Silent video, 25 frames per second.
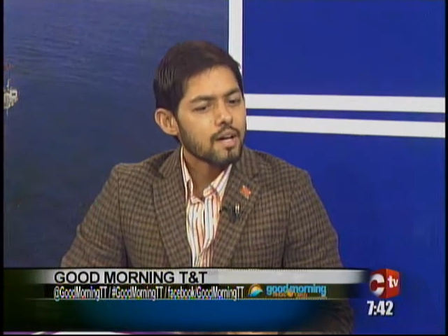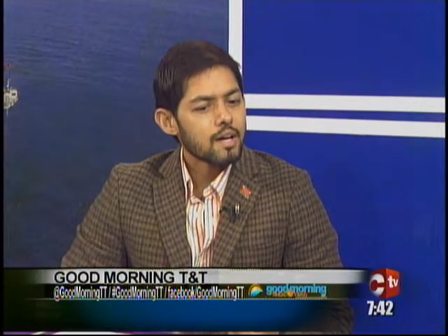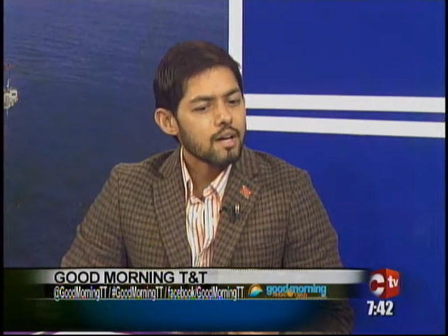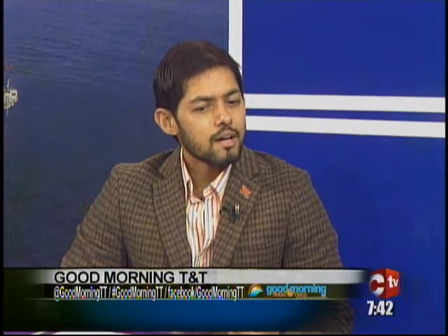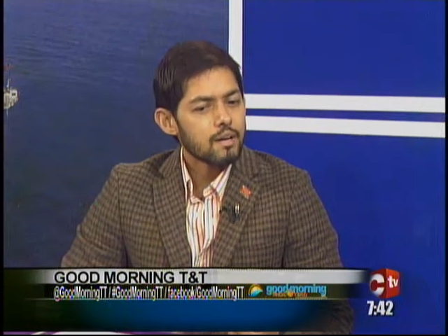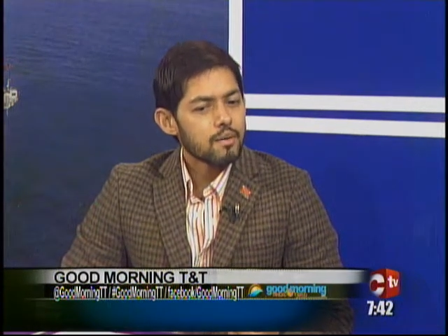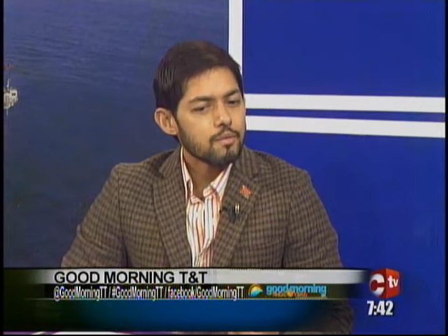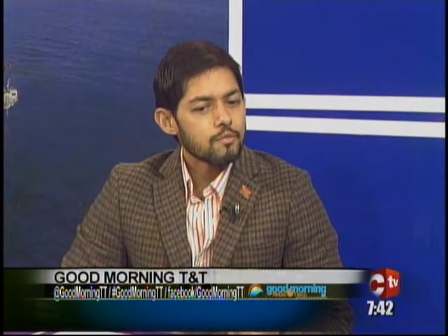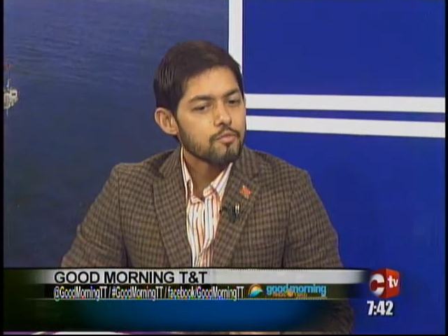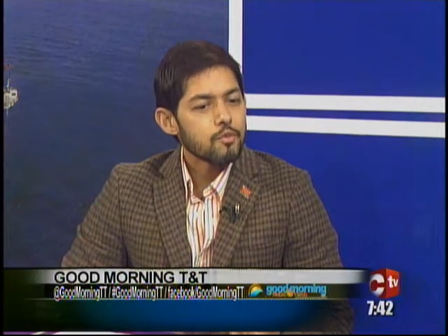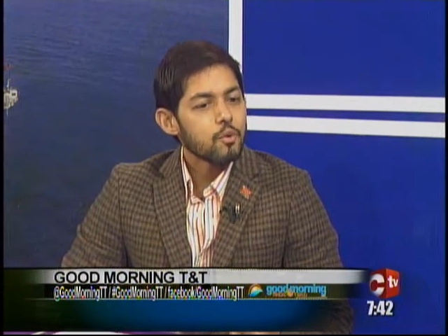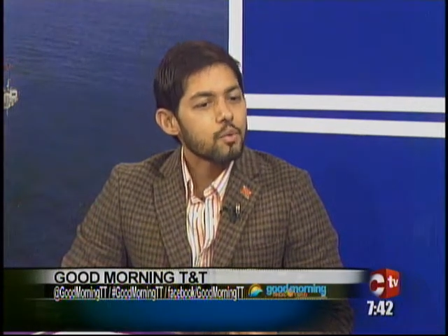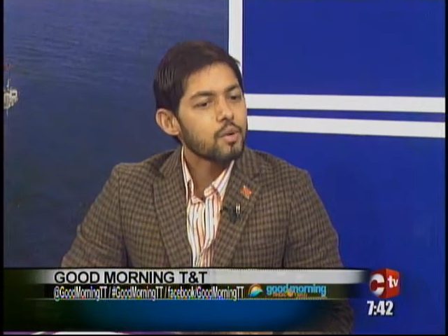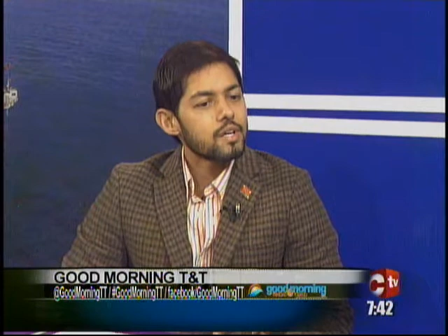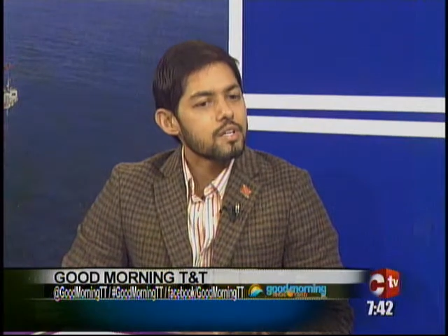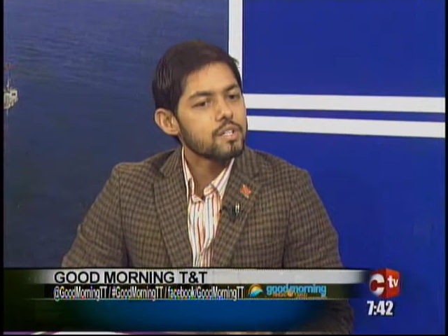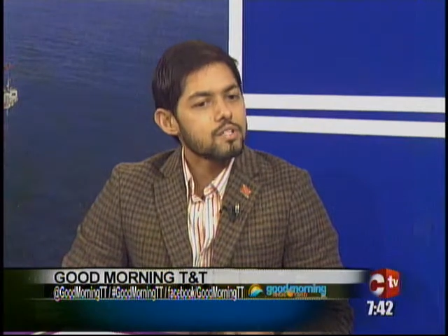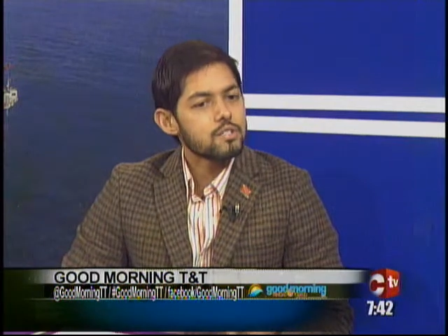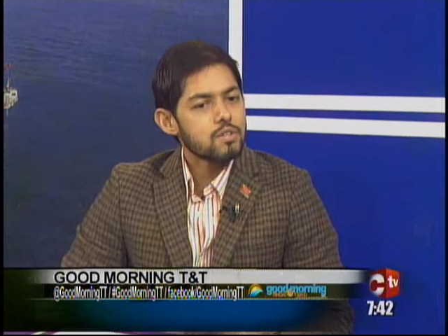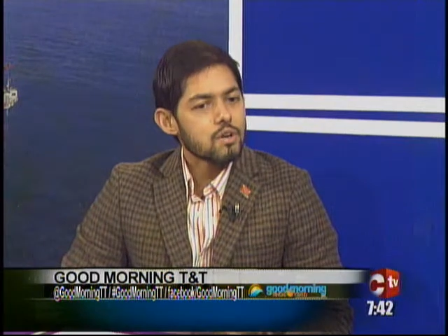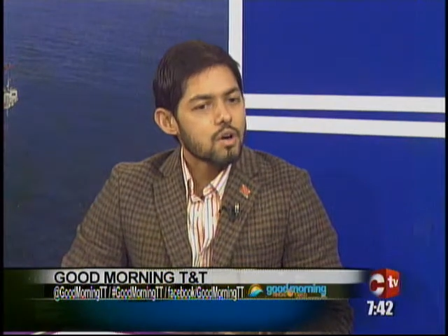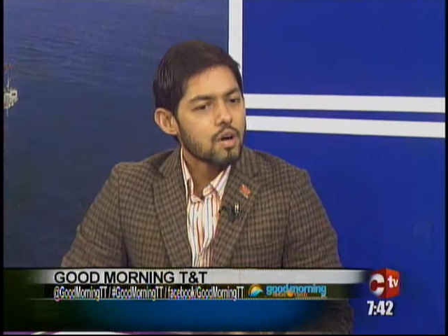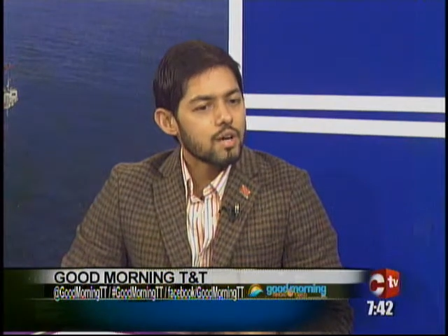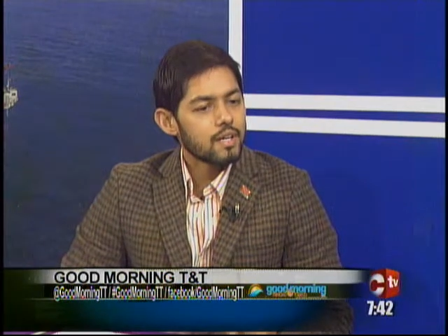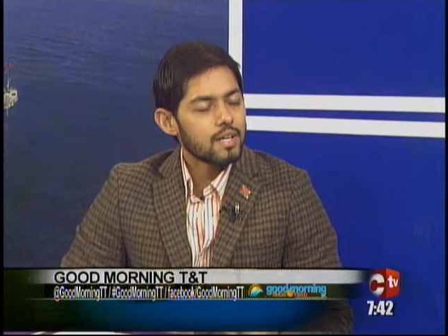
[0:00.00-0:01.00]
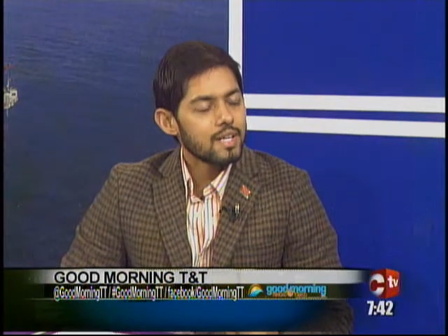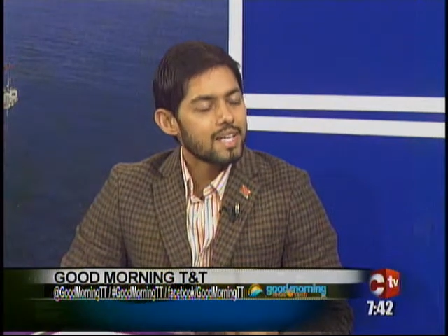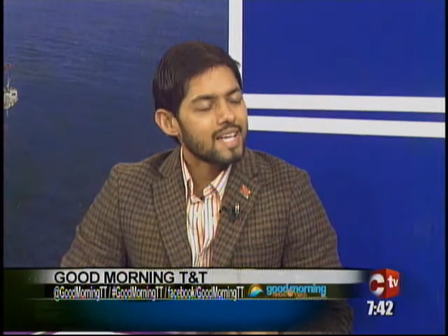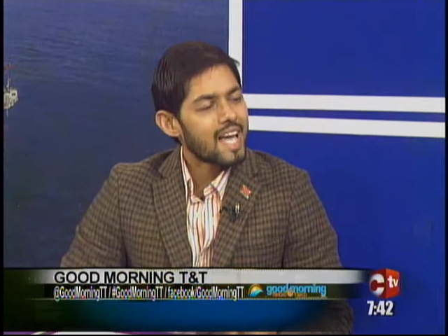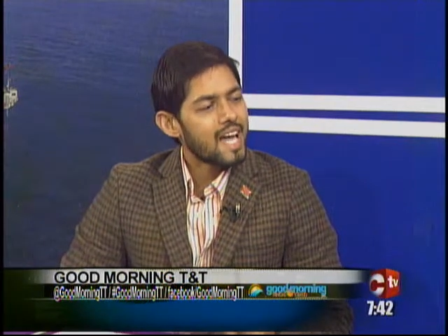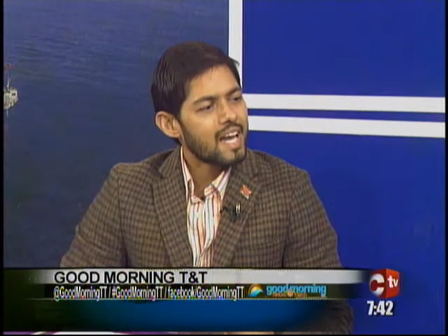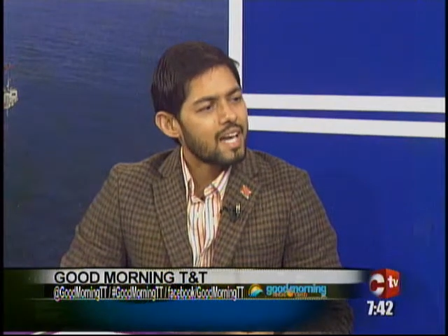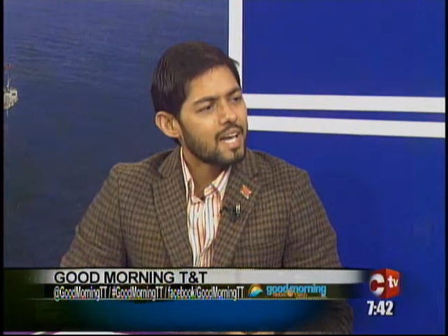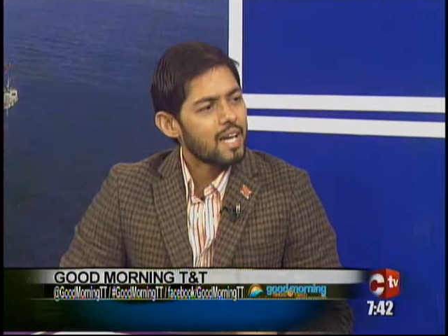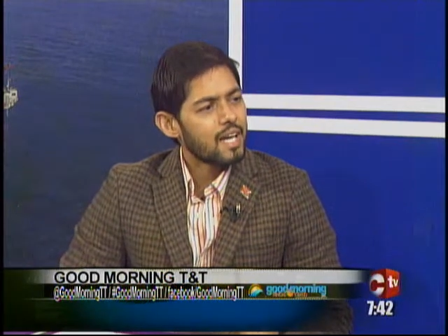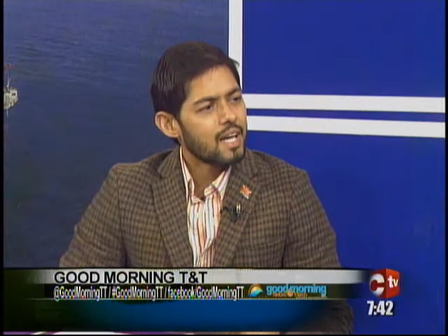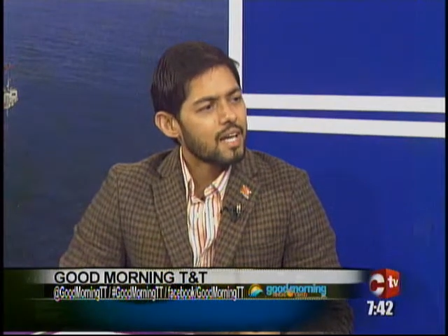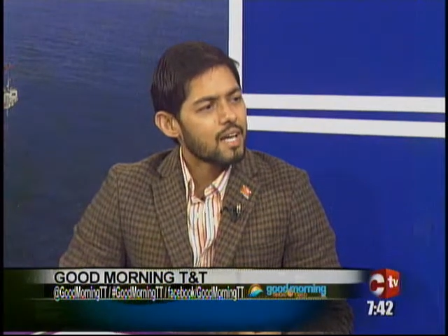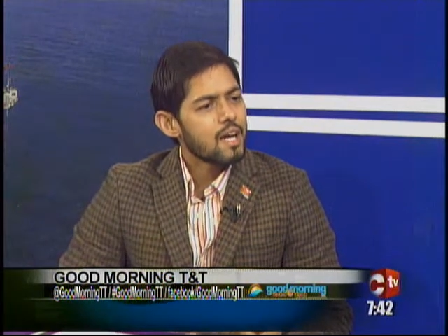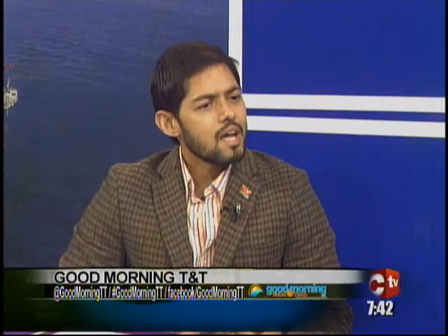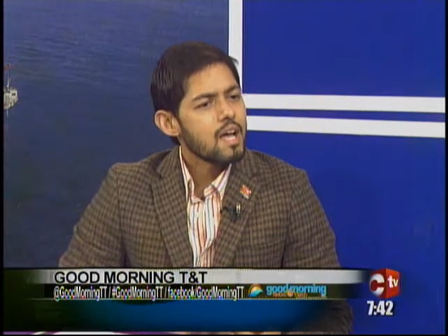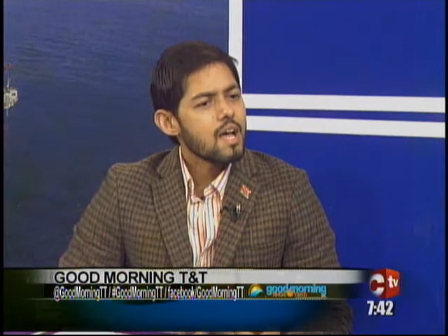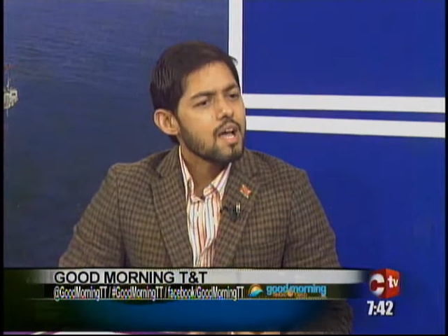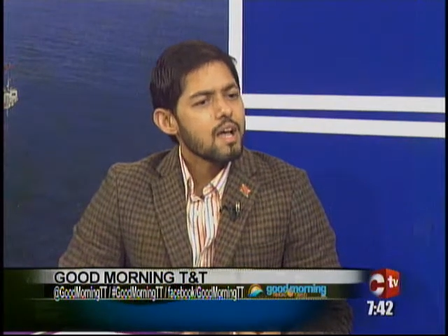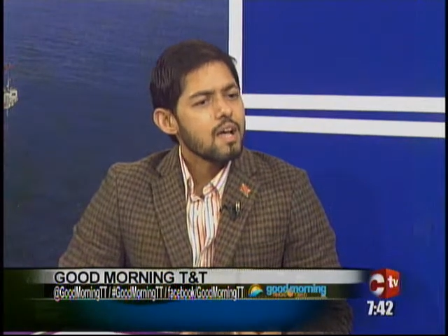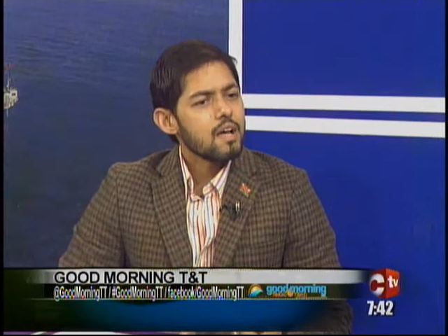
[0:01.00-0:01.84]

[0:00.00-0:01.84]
focused on getting